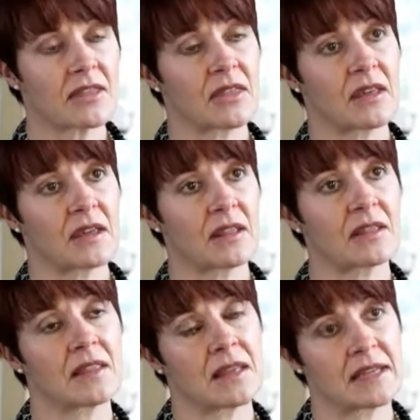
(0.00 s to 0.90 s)
thing
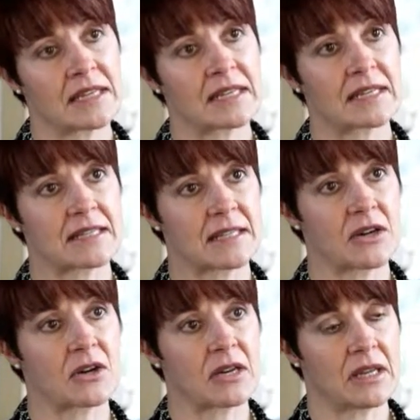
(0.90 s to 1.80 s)
then they need to
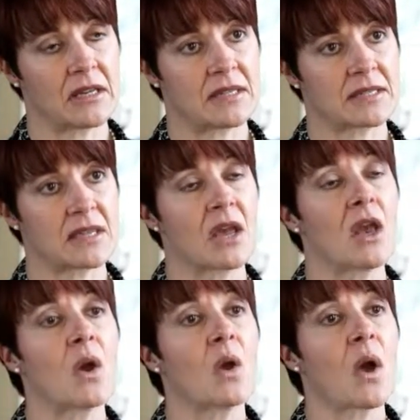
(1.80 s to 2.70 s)
consider is,
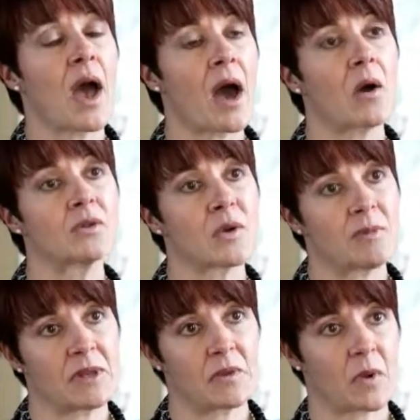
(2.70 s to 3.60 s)
how do I
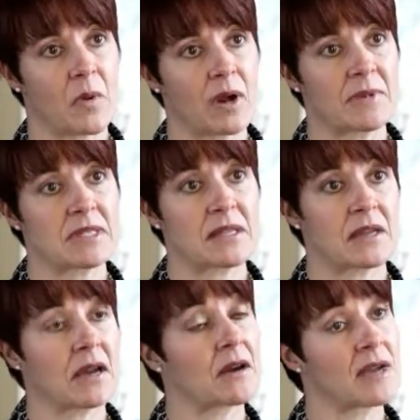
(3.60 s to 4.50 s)
meet the requirements that
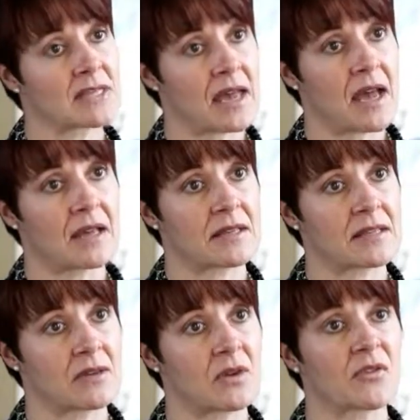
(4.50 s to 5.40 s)
the IRS
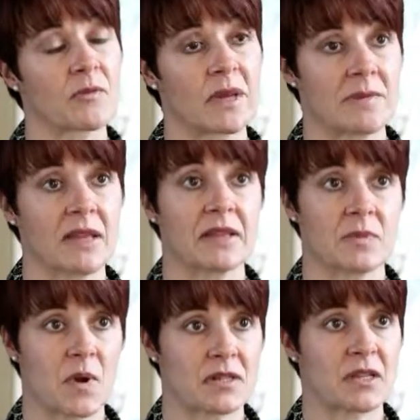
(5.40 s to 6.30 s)
has for me to make this
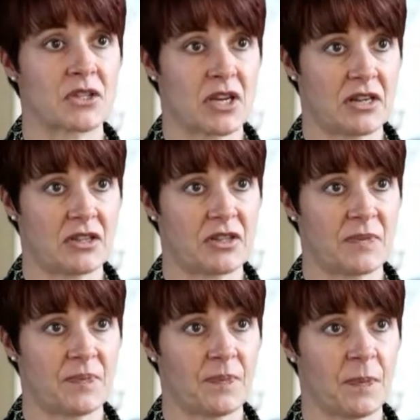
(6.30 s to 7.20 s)
process change?
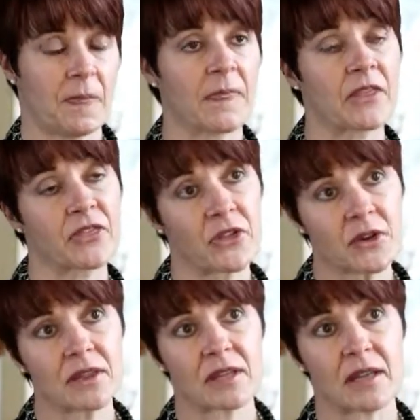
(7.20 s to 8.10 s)
The
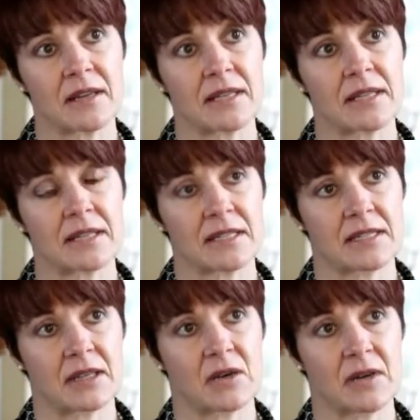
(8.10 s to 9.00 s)
third thing they need to
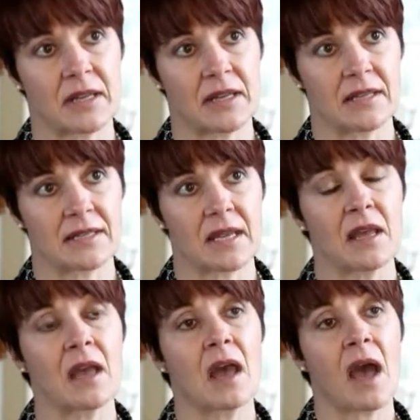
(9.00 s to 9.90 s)
consider is
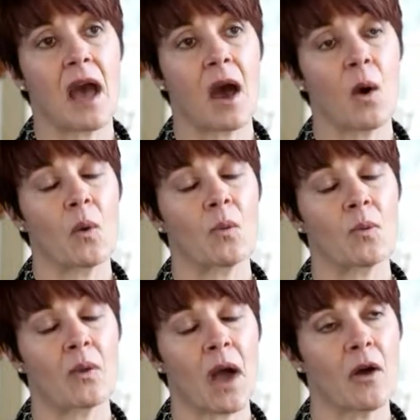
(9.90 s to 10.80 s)
how
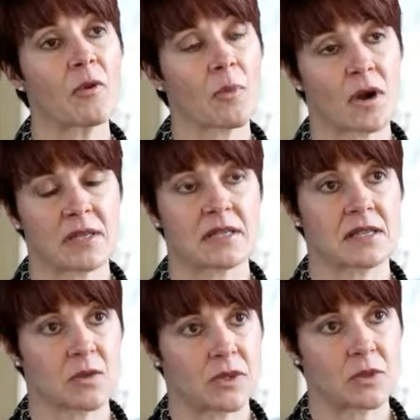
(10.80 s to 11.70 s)
the process
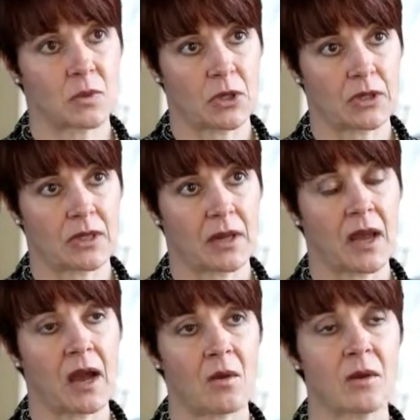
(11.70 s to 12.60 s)
is going to work.
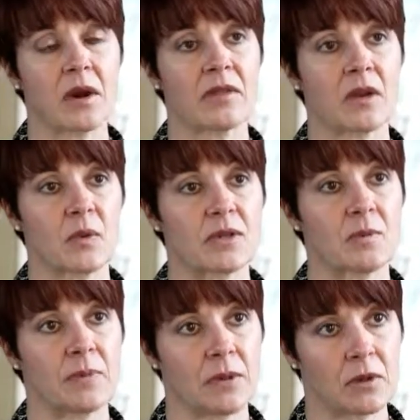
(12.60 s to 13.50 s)
How are they going to
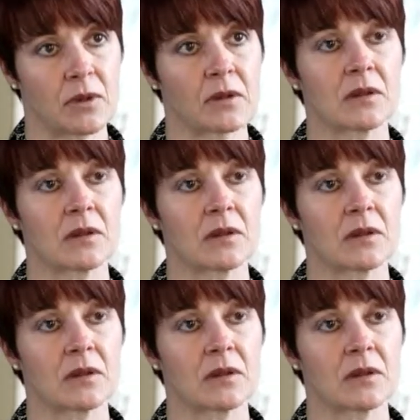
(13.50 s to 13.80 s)
build